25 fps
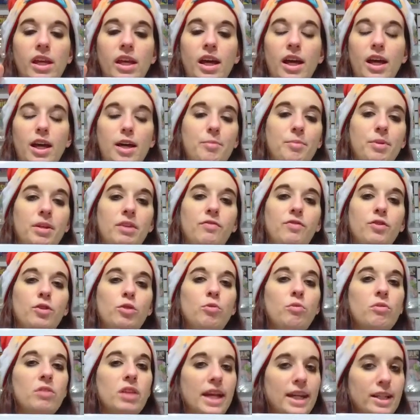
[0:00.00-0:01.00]
um, if
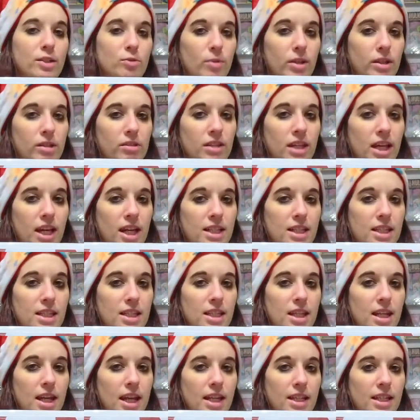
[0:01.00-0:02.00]
you liked Wildcats in
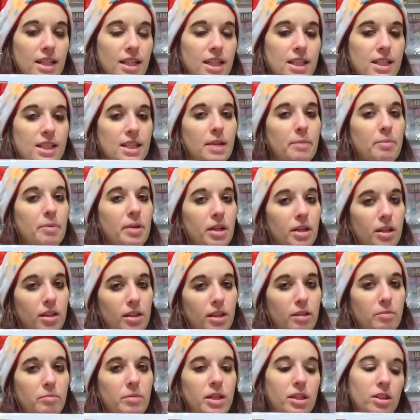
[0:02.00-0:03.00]
the '90s,
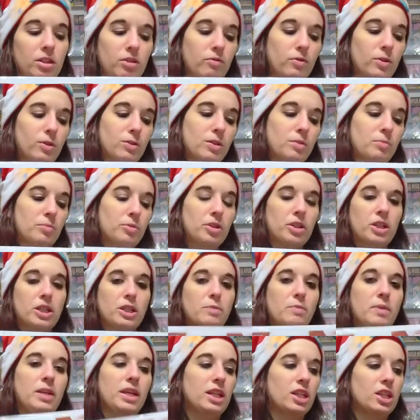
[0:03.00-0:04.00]
apparently Matthew Rosenberg is
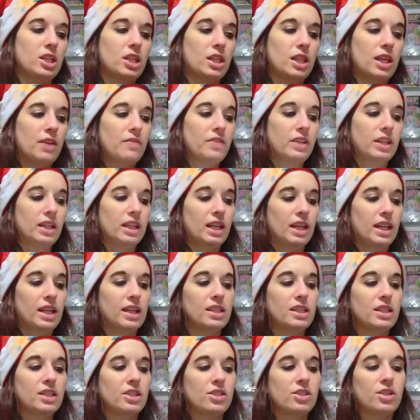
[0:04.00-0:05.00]
making you love it
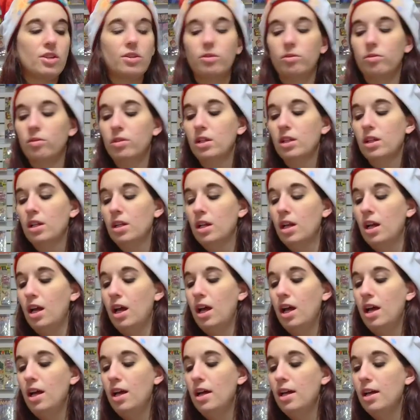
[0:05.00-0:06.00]
again. So
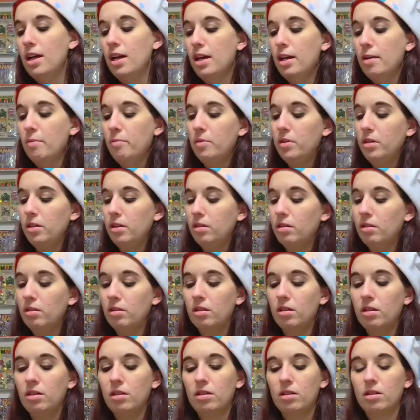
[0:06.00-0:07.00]
um,
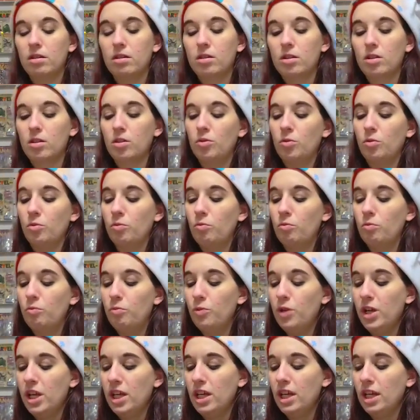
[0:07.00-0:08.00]

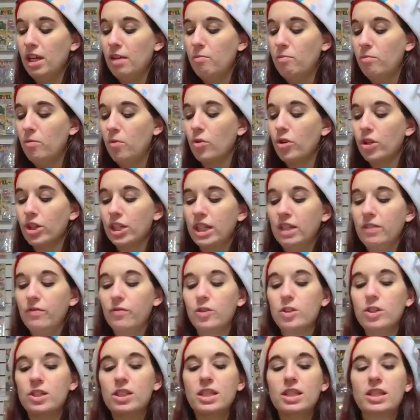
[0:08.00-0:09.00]
Rick and Morty
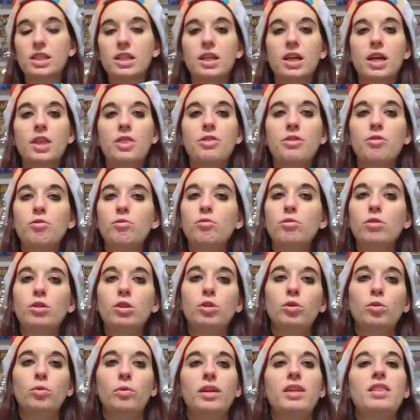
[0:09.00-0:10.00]
versus
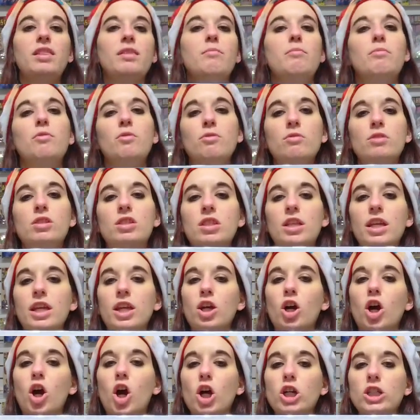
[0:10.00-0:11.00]
Cthulhu in the most like
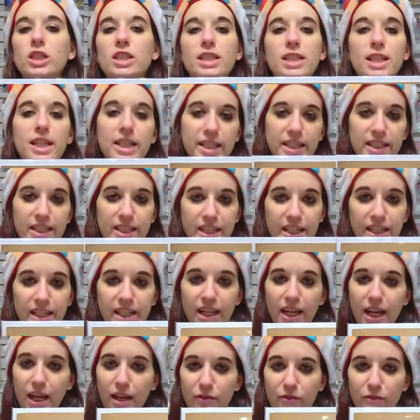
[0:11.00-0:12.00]
artistic
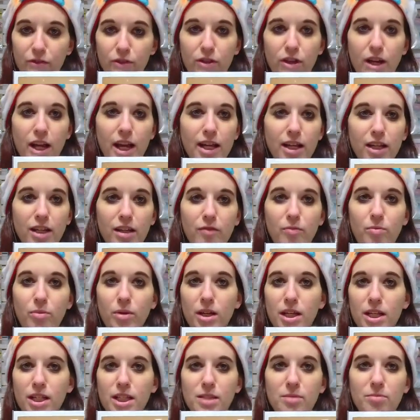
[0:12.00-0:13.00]
cover I could have
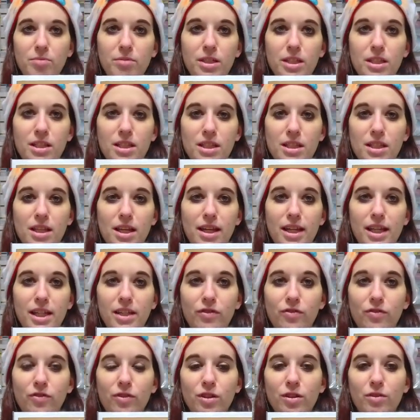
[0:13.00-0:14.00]
possibly
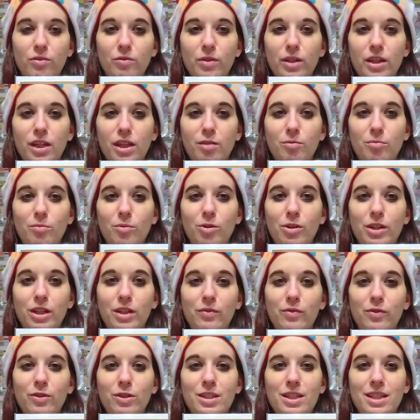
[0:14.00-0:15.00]
designed for a Rick and Morty
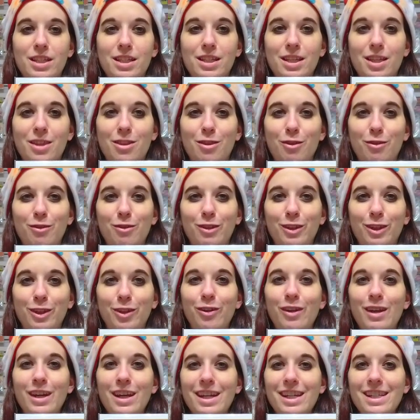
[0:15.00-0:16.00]
versus Cthulhu.
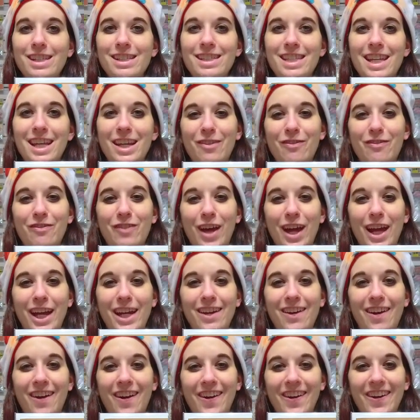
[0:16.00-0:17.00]
It's like
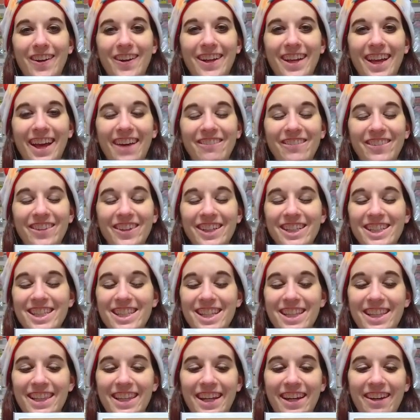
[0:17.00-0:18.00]
fine art cover. It's
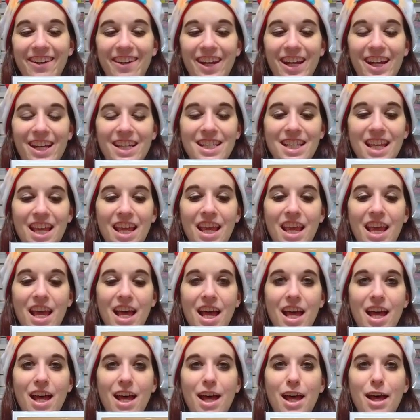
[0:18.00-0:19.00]
hilarious.
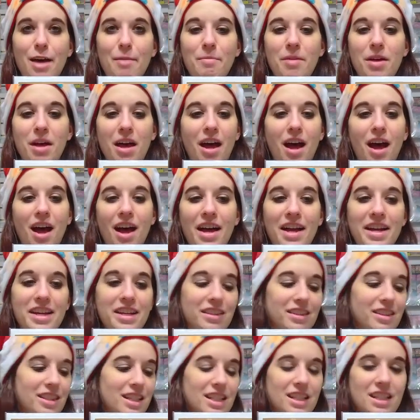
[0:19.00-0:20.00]
Um,
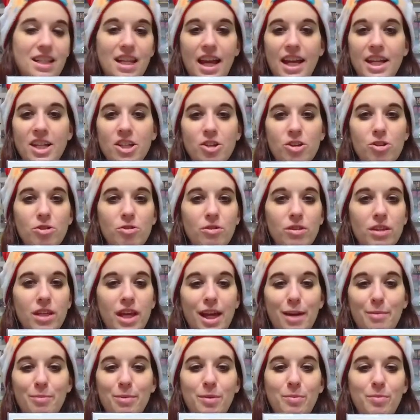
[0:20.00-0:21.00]
I this I know a
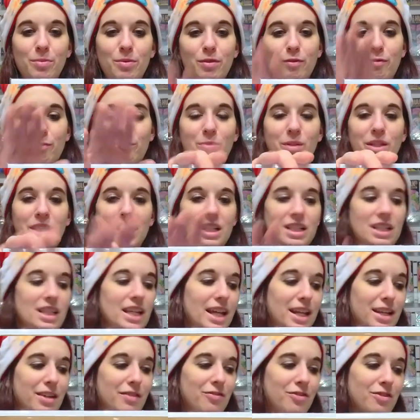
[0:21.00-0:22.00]
lot of people have been
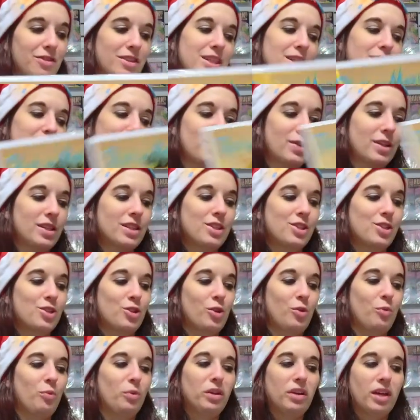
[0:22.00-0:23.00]
excited for this one,
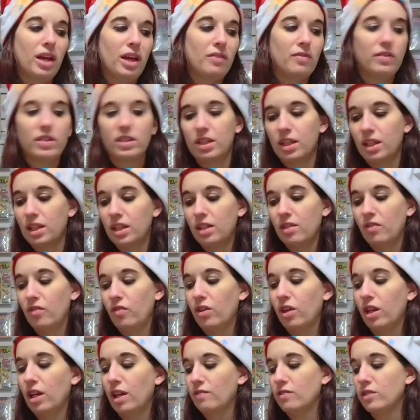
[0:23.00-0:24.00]
so we have a ton of
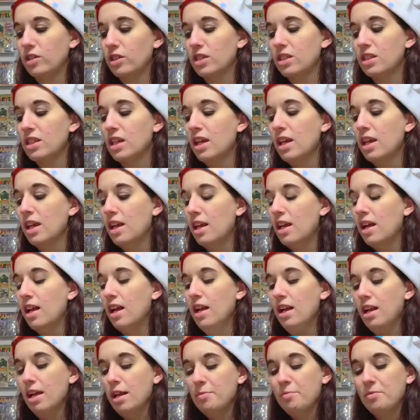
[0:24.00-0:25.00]
different covers.
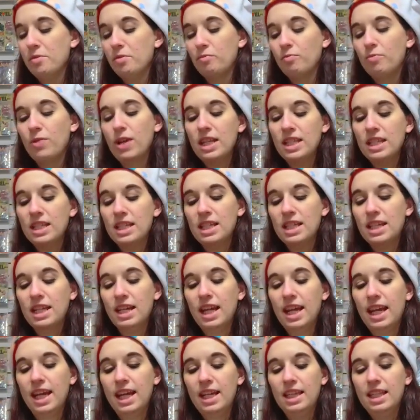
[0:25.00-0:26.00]
Um, Resident
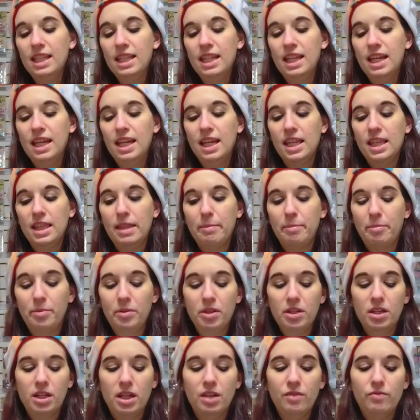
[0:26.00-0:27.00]
Alien, The
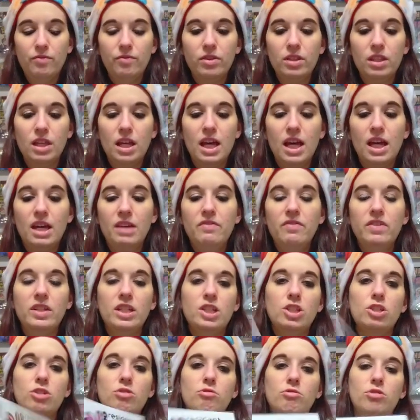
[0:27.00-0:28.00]
Book of Love,
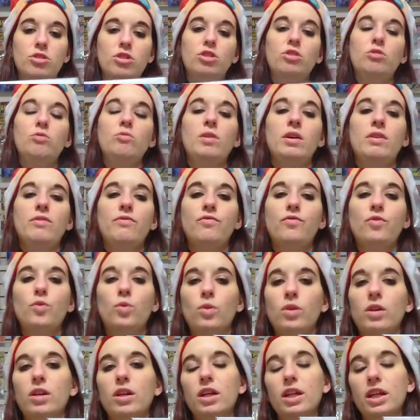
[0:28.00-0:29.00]
issue two of
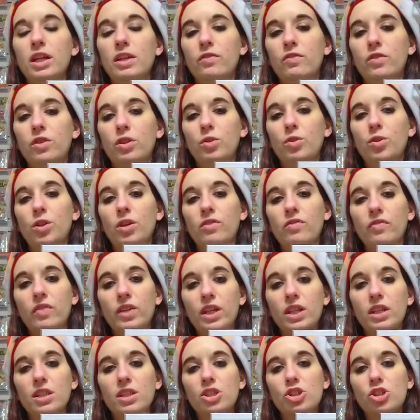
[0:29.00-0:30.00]
four. If you are a
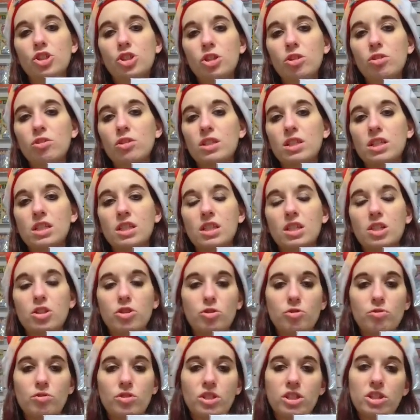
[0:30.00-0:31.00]
fan of the show, this is a
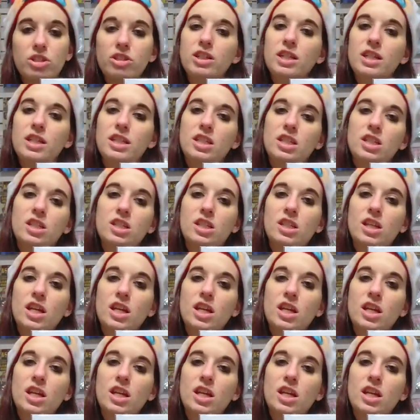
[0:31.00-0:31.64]
new series to